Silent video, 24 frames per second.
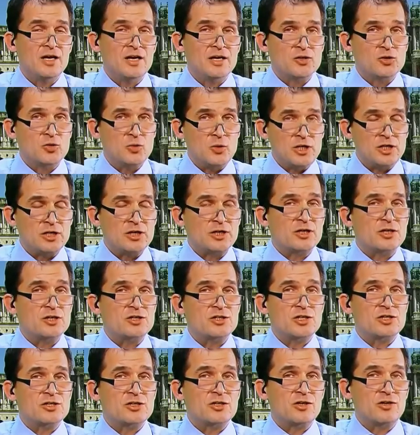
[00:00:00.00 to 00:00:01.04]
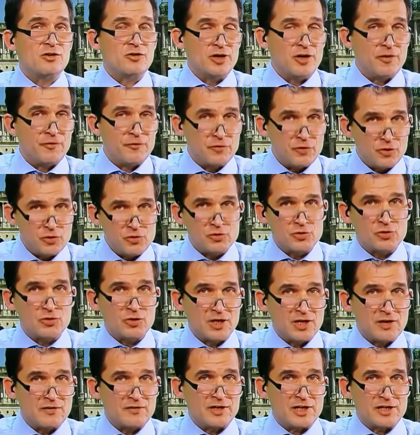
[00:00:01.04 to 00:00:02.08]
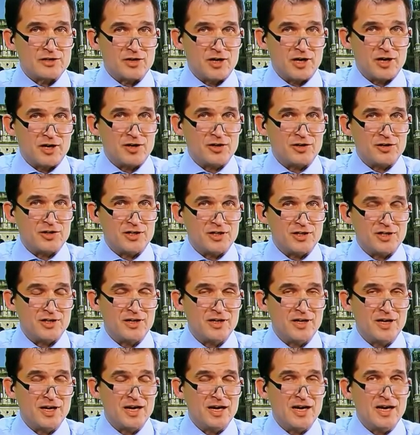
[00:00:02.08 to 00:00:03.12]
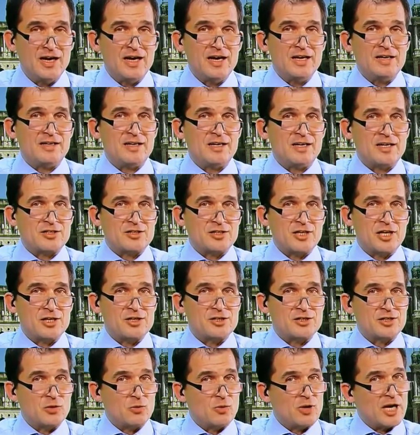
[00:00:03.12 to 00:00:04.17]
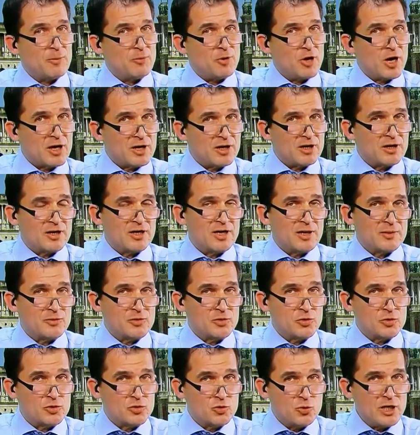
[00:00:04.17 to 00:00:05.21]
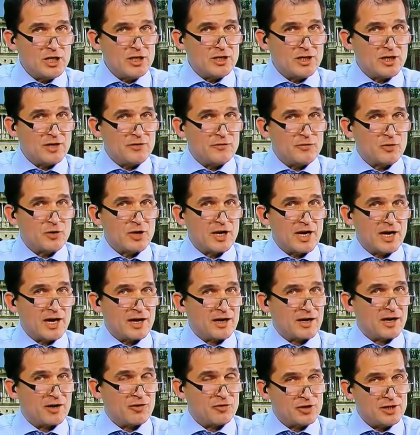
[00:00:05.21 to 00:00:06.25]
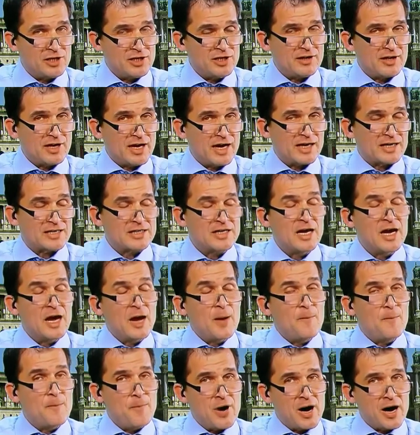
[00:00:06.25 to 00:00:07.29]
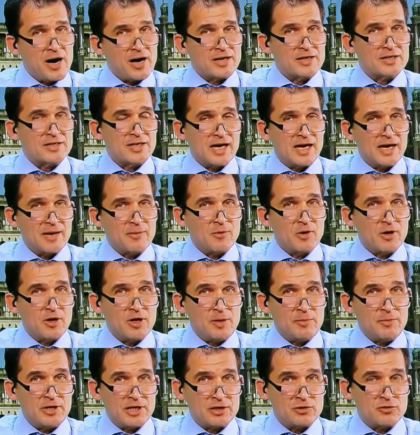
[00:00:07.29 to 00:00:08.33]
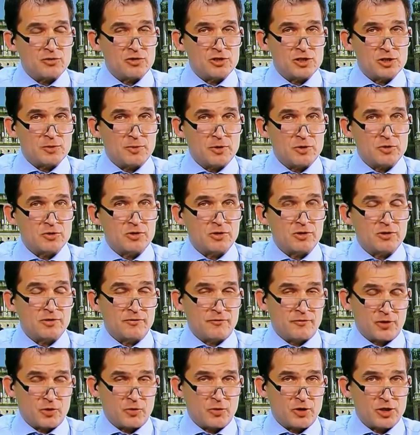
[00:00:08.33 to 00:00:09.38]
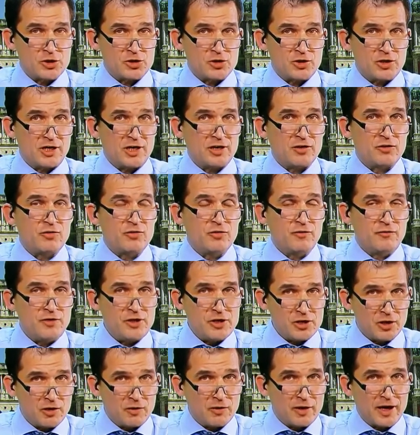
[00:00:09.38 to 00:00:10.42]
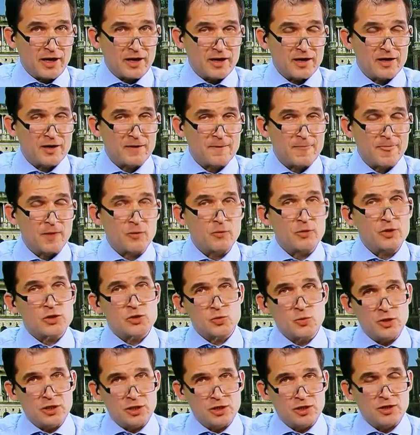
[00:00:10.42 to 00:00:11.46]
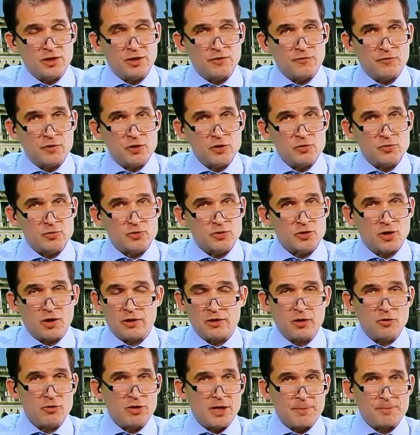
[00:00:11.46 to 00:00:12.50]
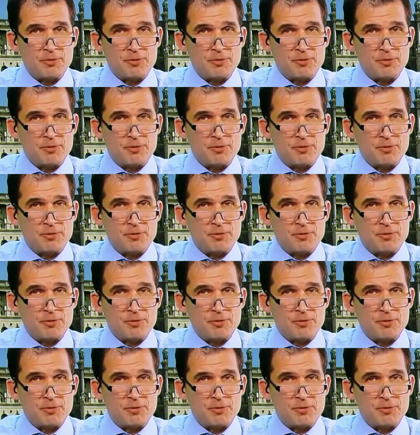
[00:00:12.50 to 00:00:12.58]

Sweden consistently refused to give this guarantee. Then Assange said, well, I'm not going to come to Sweden if you can't guarantee that, but I'm going to be at your disposal for questioning through video link, which Sweden refused, although they